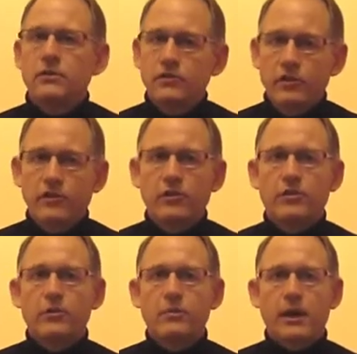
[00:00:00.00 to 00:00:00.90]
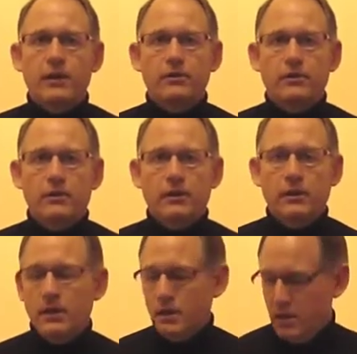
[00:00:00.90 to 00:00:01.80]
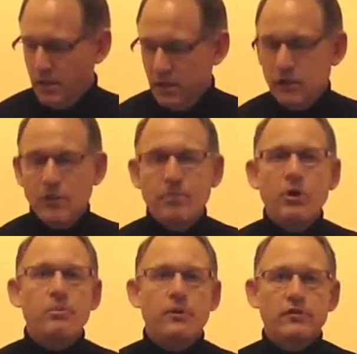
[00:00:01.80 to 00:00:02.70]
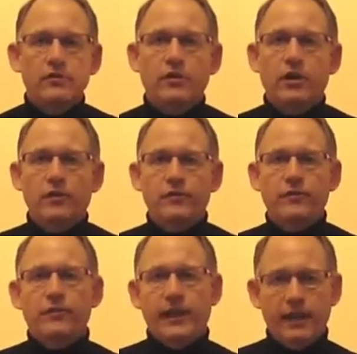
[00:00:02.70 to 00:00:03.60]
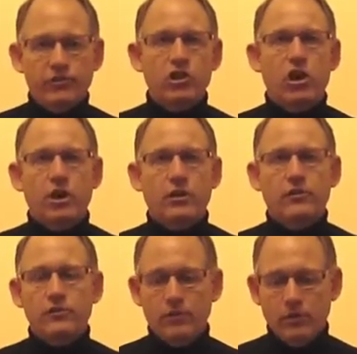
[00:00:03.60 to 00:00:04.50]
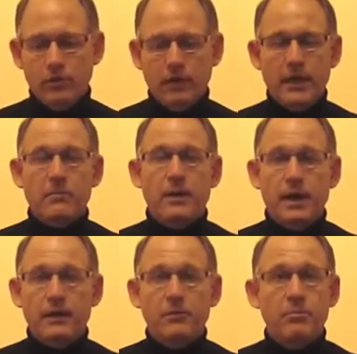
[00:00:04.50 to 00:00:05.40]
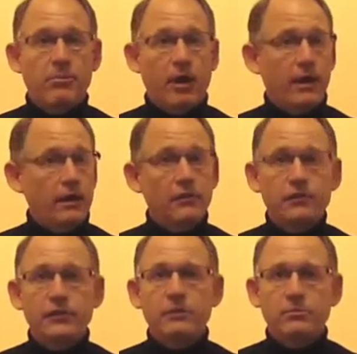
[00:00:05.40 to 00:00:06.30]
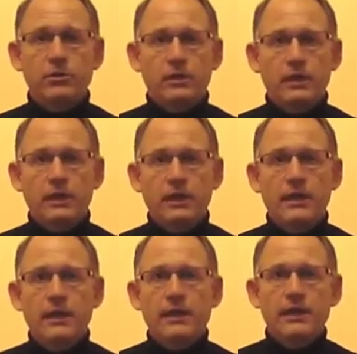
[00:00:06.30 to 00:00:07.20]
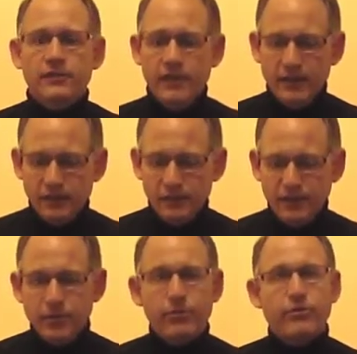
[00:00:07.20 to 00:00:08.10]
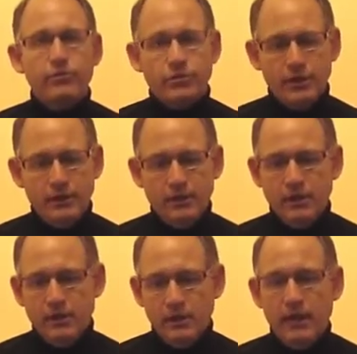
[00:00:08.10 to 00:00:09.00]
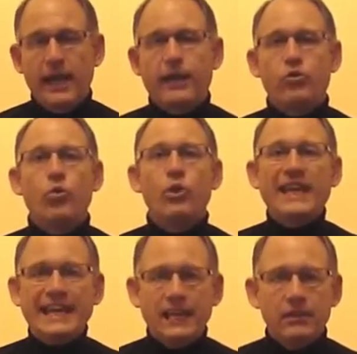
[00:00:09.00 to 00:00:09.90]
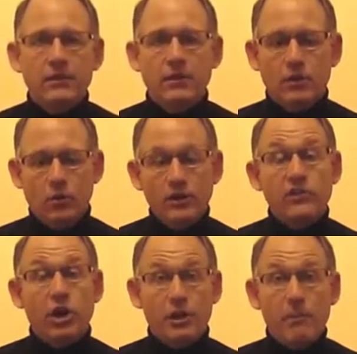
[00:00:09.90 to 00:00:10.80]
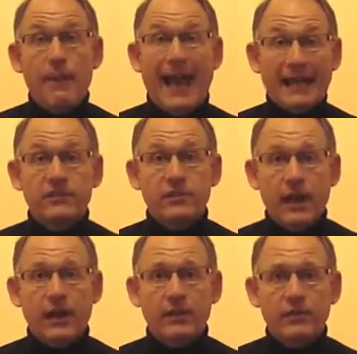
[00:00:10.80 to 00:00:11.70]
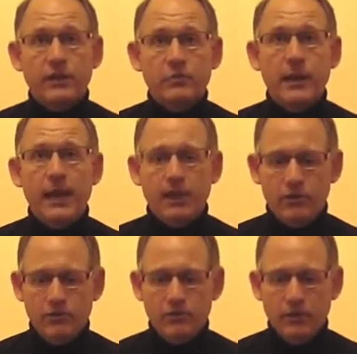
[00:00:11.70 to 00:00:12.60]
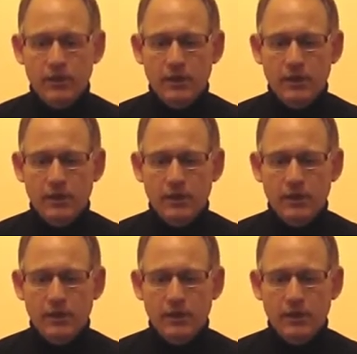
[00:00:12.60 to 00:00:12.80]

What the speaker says: just a little reminder. The purpose of flashcards or a mind branding flipbook is not to flip through it and read what's on the back side of each page.